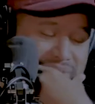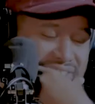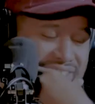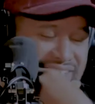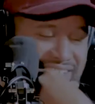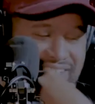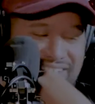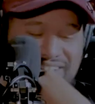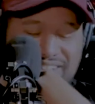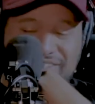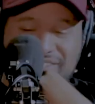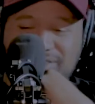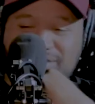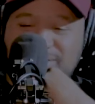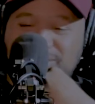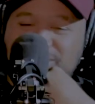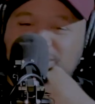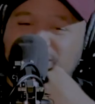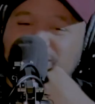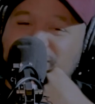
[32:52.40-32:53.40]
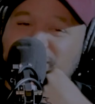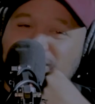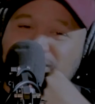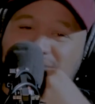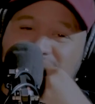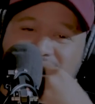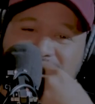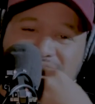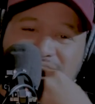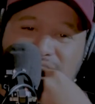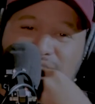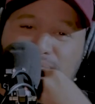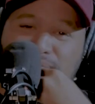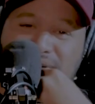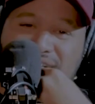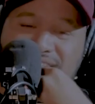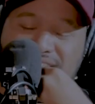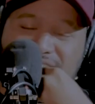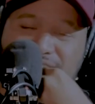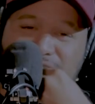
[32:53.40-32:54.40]
telling you. Go check this
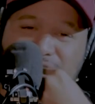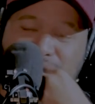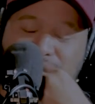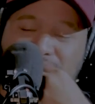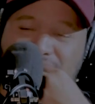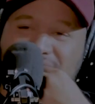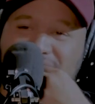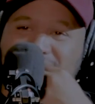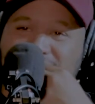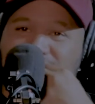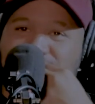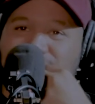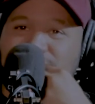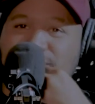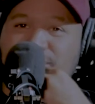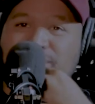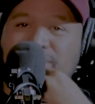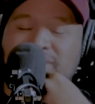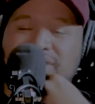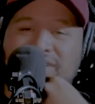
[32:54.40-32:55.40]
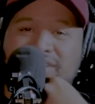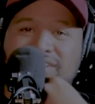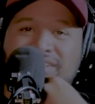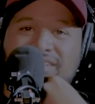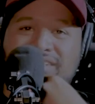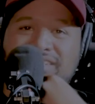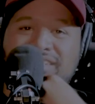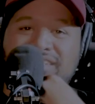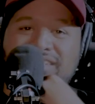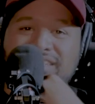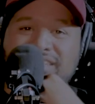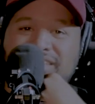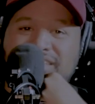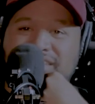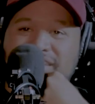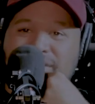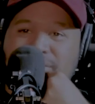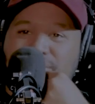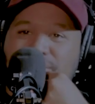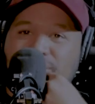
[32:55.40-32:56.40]
place out, man. I know
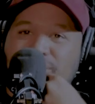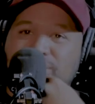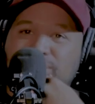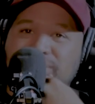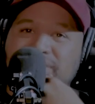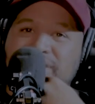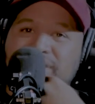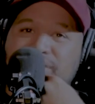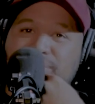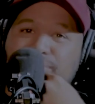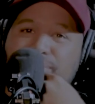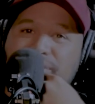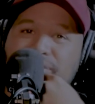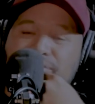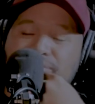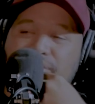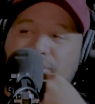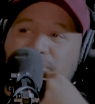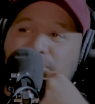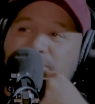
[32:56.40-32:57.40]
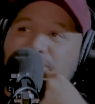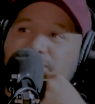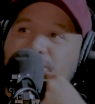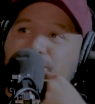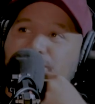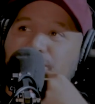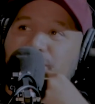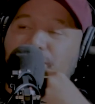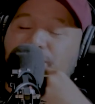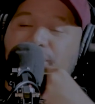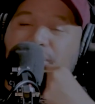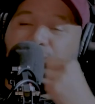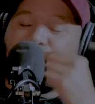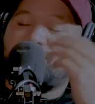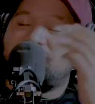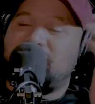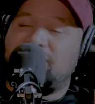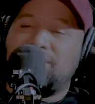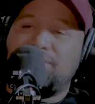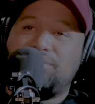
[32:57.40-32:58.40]
they don't always get the best rap in Spring Mountain,
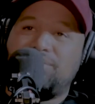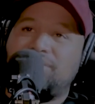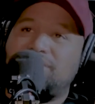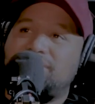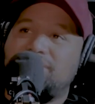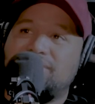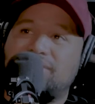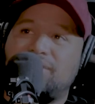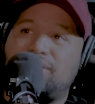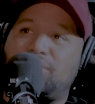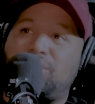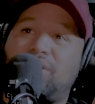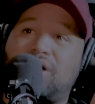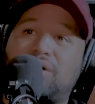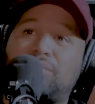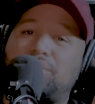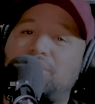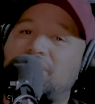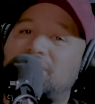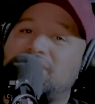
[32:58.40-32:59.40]
which I don't understand why, but